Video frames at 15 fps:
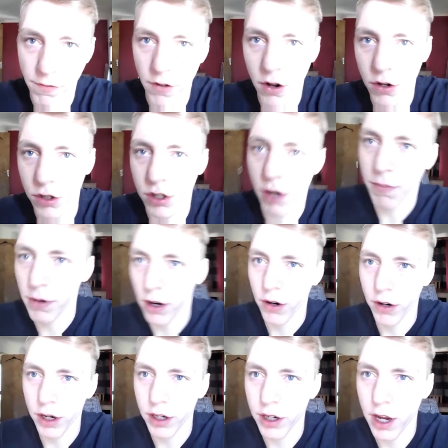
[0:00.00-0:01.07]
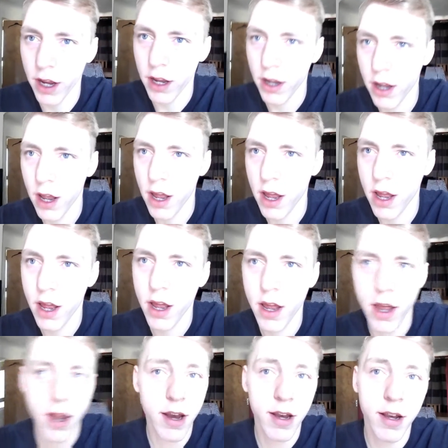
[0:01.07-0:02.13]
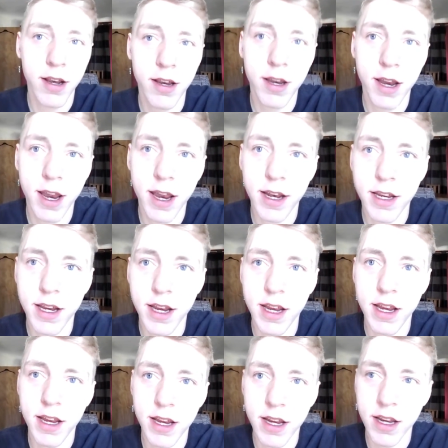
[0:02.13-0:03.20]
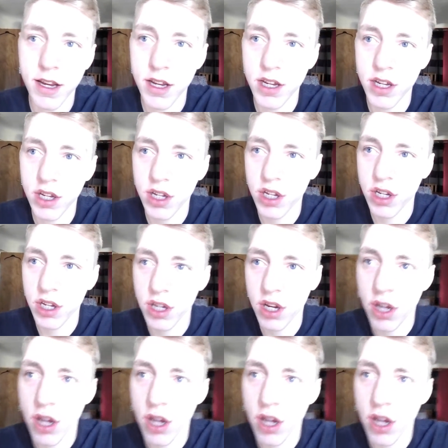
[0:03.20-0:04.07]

vlog's uploaded yet. And it is